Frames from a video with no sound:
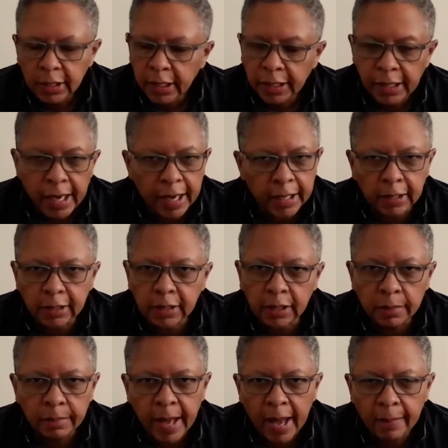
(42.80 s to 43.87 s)
An
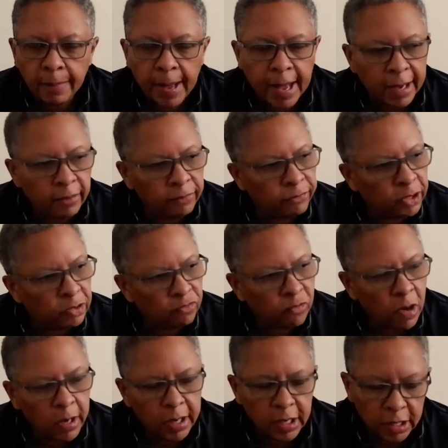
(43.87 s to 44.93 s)
excellent backpack, very
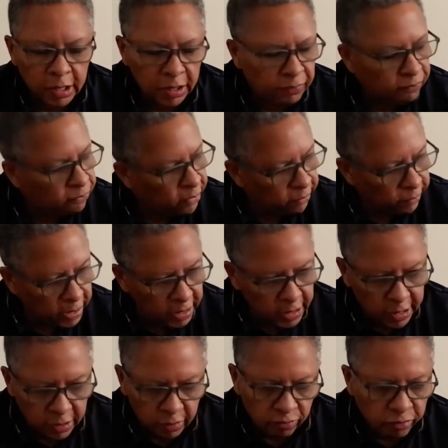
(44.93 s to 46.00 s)
rugged,
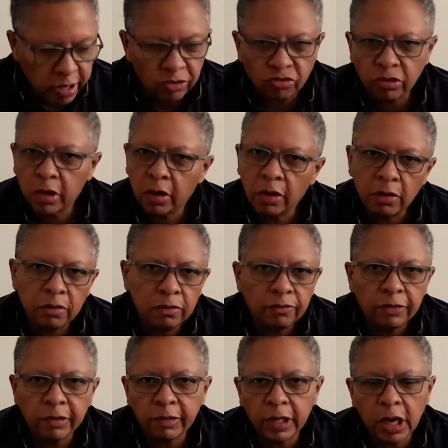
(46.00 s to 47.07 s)
very retro,
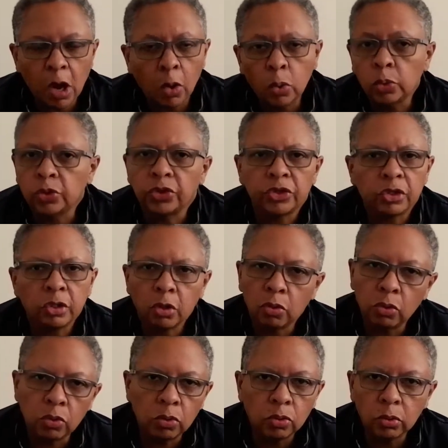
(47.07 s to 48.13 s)
very old
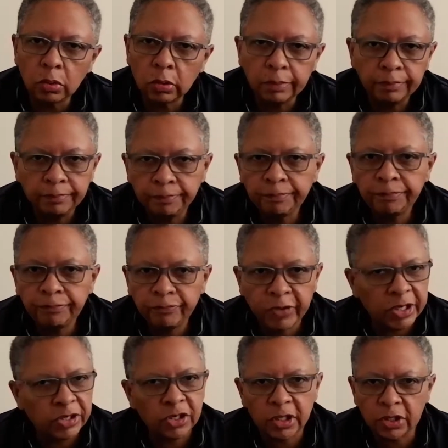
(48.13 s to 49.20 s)
school,
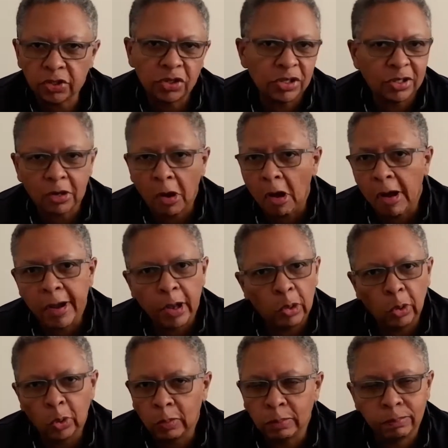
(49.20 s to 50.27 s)
vintage
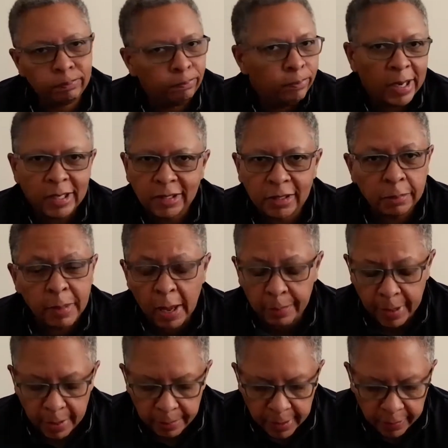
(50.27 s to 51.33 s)
style, basic
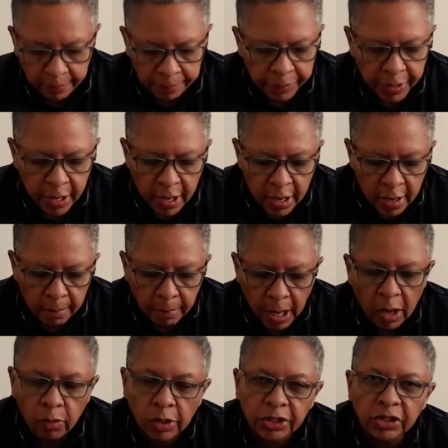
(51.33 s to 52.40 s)
backpack. But
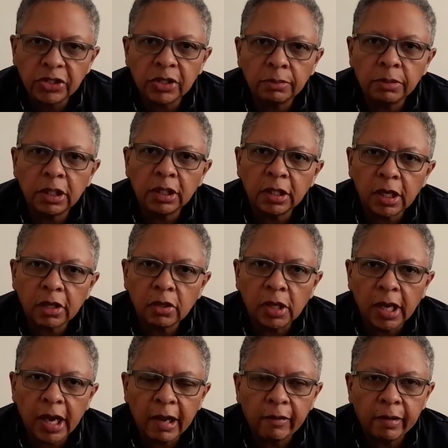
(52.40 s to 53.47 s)
I wanted something that I could
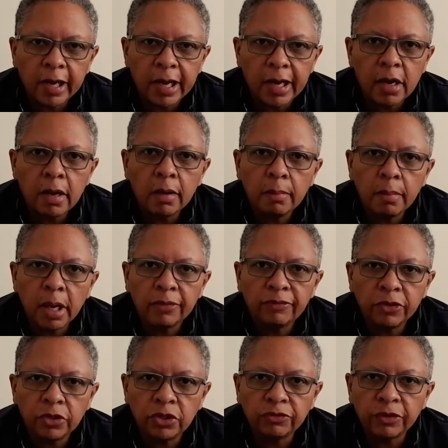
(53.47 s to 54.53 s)
carry my
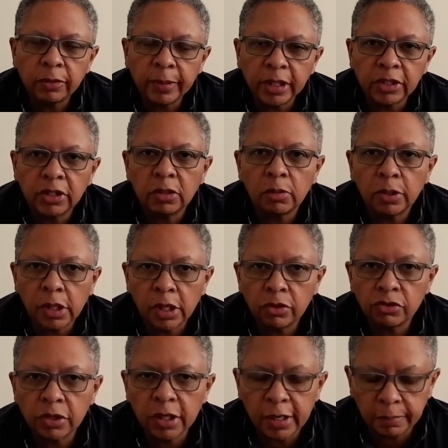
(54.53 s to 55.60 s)
Fujifilm
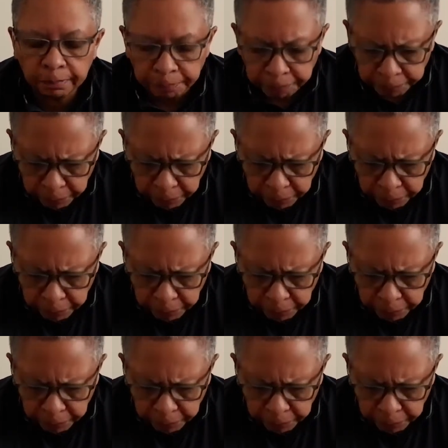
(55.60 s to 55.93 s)
X-T100 in